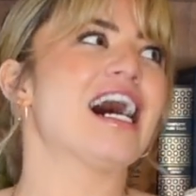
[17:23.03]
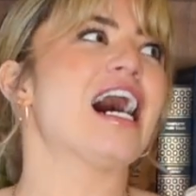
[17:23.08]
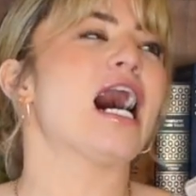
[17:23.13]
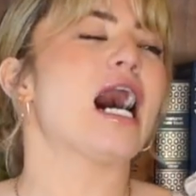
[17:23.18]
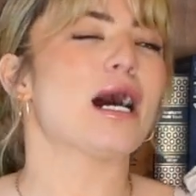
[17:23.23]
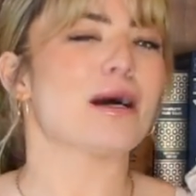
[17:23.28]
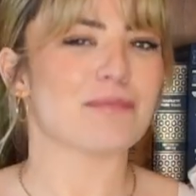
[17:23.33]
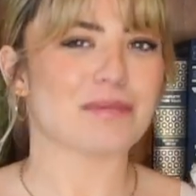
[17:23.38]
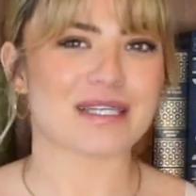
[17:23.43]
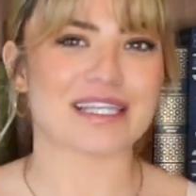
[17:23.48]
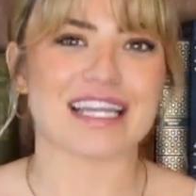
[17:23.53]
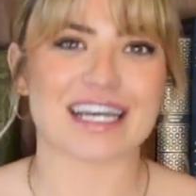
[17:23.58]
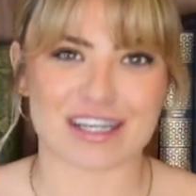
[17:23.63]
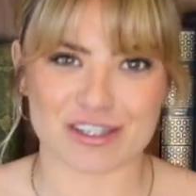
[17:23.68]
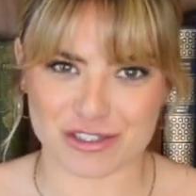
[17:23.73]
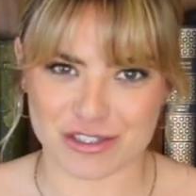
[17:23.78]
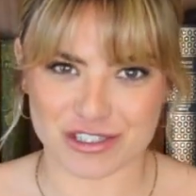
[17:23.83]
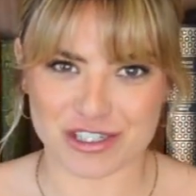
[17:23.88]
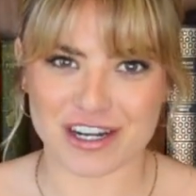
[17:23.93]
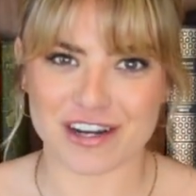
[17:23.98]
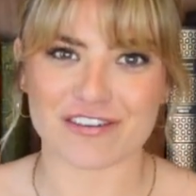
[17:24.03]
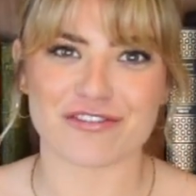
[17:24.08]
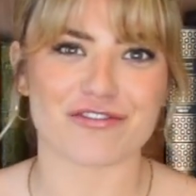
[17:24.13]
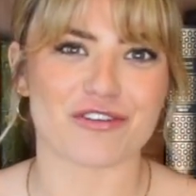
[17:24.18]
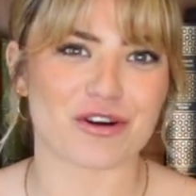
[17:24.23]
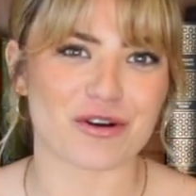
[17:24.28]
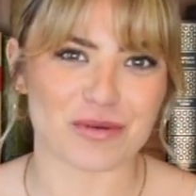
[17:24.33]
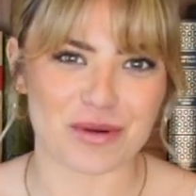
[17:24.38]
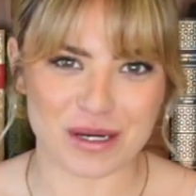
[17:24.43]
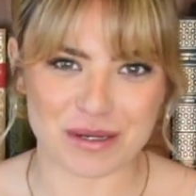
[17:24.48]
a bit extra
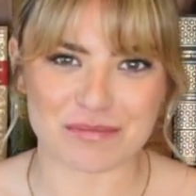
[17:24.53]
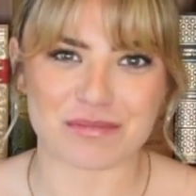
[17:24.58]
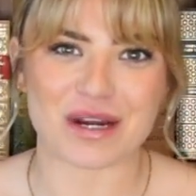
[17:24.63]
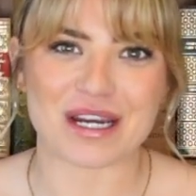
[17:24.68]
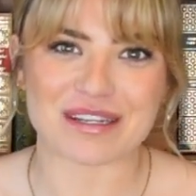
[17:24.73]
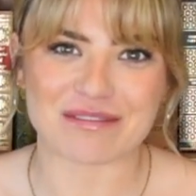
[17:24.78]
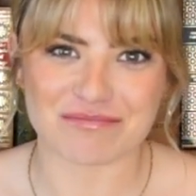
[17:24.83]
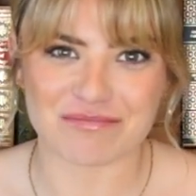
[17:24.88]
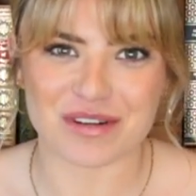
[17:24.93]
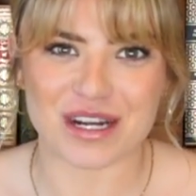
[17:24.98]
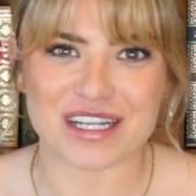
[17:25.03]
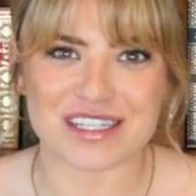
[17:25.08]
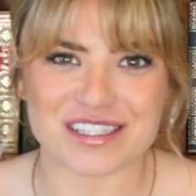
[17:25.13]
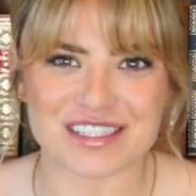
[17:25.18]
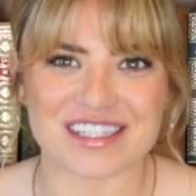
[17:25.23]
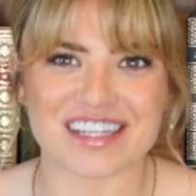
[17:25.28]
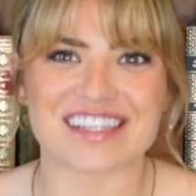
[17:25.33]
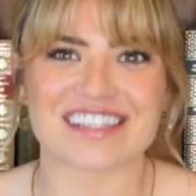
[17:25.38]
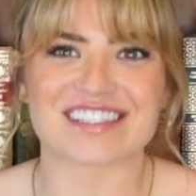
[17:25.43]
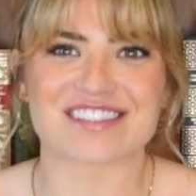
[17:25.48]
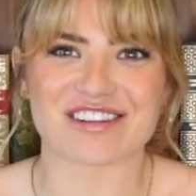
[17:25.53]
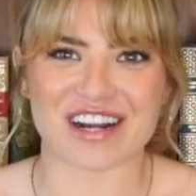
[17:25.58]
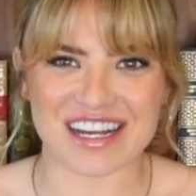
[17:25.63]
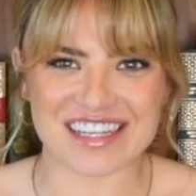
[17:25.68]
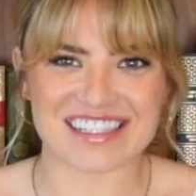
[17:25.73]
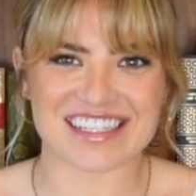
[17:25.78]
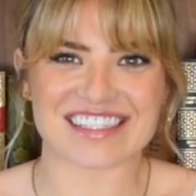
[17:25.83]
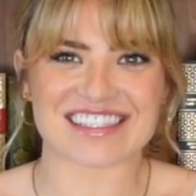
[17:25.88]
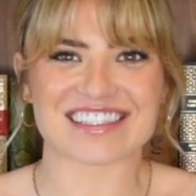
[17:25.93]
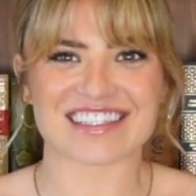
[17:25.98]
for what Pride and Prejudice
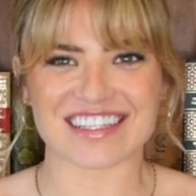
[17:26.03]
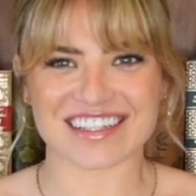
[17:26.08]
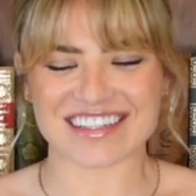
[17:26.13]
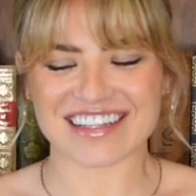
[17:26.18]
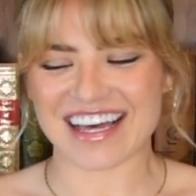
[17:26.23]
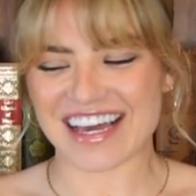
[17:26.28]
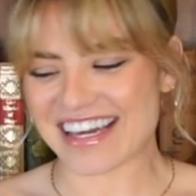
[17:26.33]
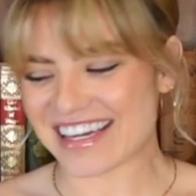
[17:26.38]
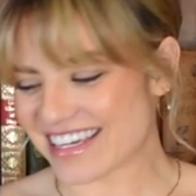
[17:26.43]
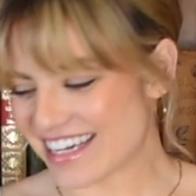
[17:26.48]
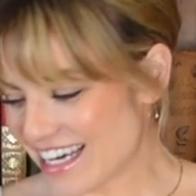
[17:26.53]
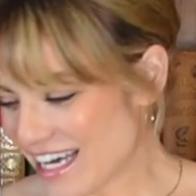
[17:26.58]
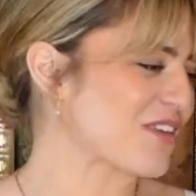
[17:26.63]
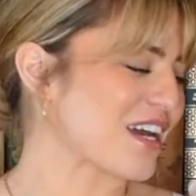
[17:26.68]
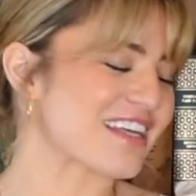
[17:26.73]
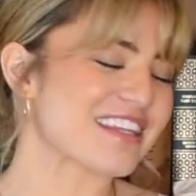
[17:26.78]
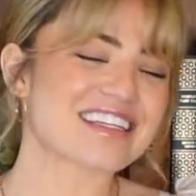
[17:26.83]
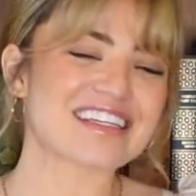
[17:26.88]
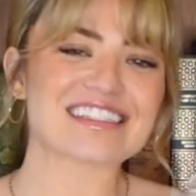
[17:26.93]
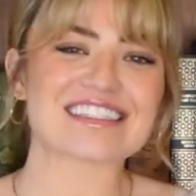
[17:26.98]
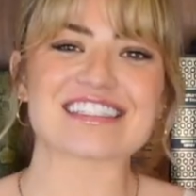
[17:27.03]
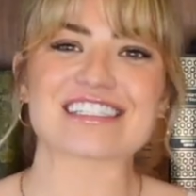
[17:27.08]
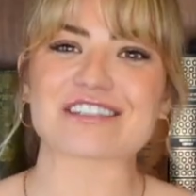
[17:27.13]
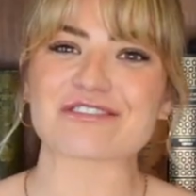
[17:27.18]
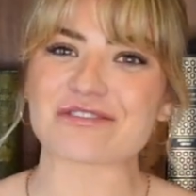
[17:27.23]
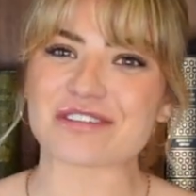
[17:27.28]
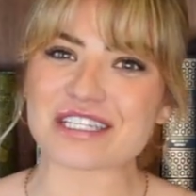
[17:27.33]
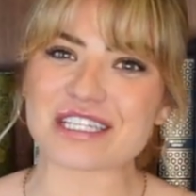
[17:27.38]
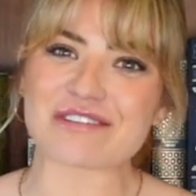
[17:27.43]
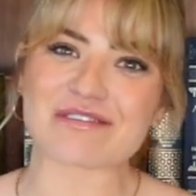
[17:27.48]
dresses look like. I think it's
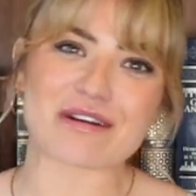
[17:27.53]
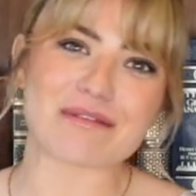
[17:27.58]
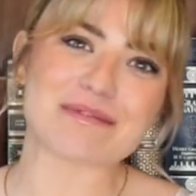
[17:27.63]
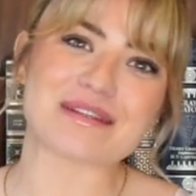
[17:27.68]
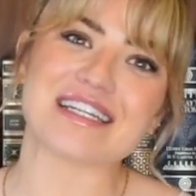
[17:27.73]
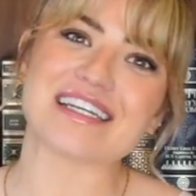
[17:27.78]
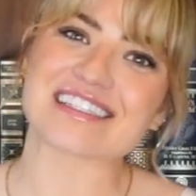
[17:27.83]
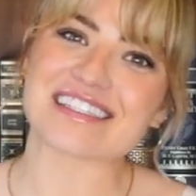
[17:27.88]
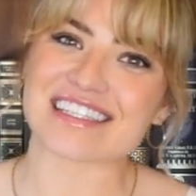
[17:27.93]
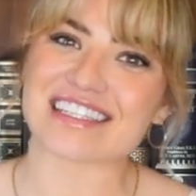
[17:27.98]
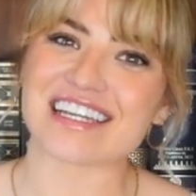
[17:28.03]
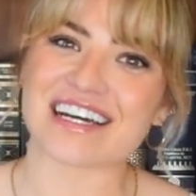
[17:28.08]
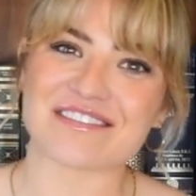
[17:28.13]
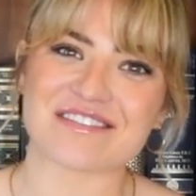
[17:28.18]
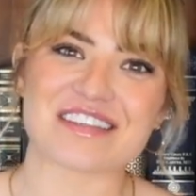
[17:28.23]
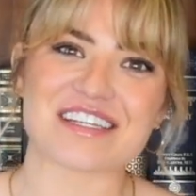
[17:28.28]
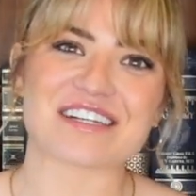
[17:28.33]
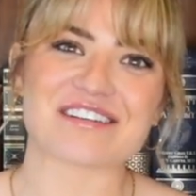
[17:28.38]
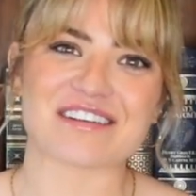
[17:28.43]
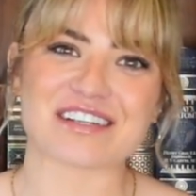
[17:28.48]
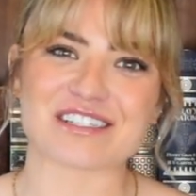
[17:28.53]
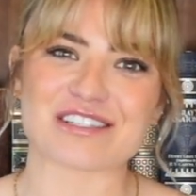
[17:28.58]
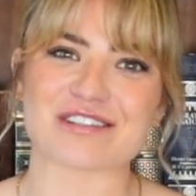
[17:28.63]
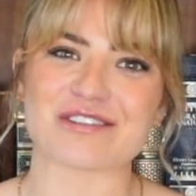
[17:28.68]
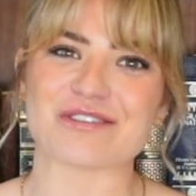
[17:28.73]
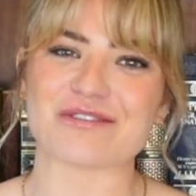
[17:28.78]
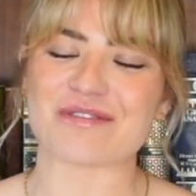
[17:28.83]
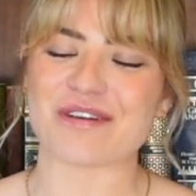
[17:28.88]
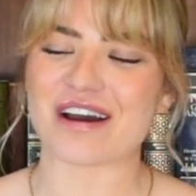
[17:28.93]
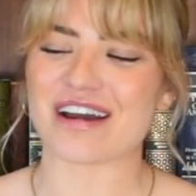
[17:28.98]
still really reminiscent of the
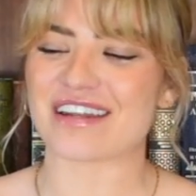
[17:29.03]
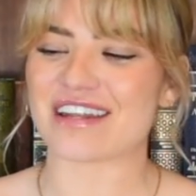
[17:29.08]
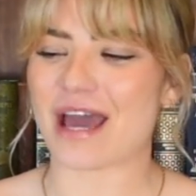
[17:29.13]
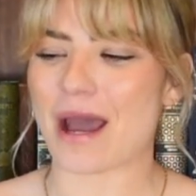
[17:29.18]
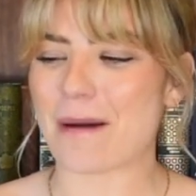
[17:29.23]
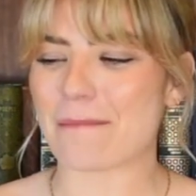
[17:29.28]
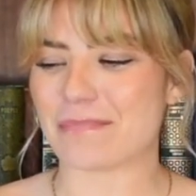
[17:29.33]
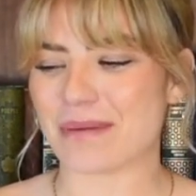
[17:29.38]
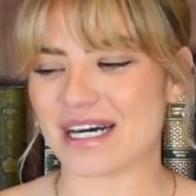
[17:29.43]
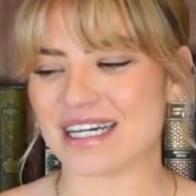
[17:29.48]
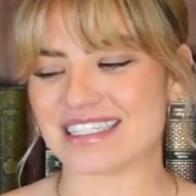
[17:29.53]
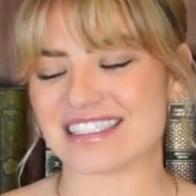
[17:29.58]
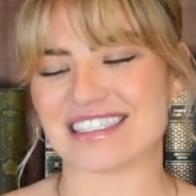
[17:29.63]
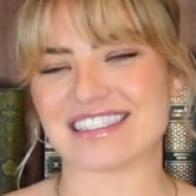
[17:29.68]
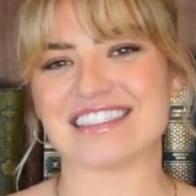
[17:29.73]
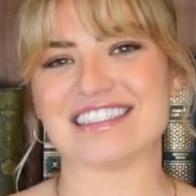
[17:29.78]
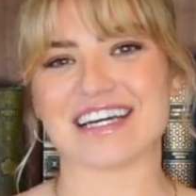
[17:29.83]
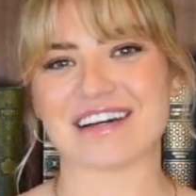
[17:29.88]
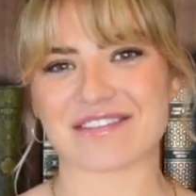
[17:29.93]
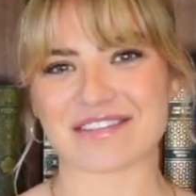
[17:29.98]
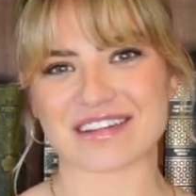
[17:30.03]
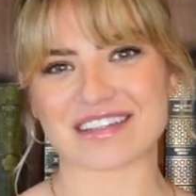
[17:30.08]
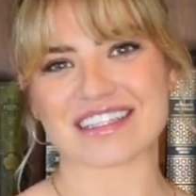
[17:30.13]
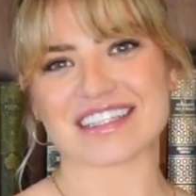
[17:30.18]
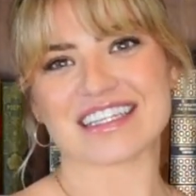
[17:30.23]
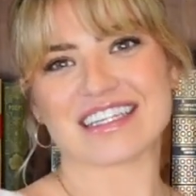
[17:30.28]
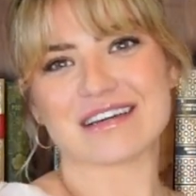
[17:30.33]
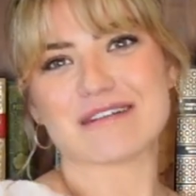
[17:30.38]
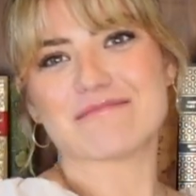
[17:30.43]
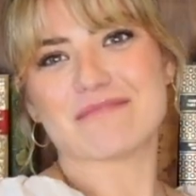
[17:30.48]
original one, but
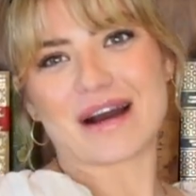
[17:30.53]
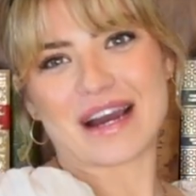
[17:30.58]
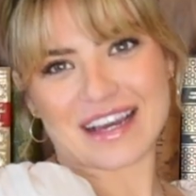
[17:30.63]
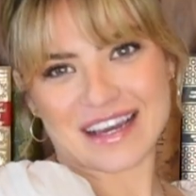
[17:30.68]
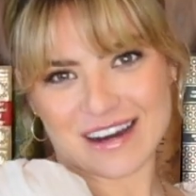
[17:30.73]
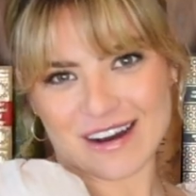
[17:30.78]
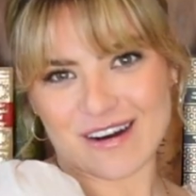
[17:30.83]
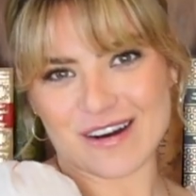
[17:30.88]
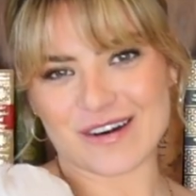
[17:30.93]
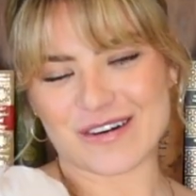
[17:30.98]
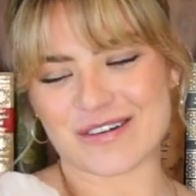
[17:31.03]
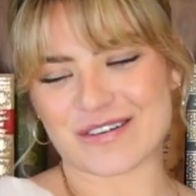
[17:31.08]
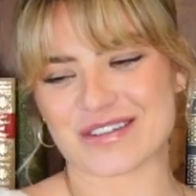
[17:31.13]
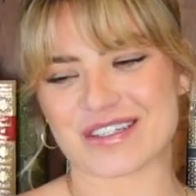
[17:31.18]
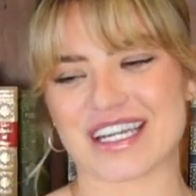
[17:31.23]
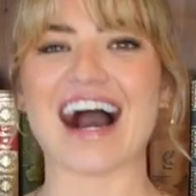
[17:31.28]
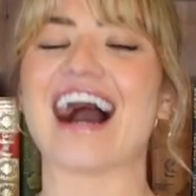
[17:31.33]
definitely my own.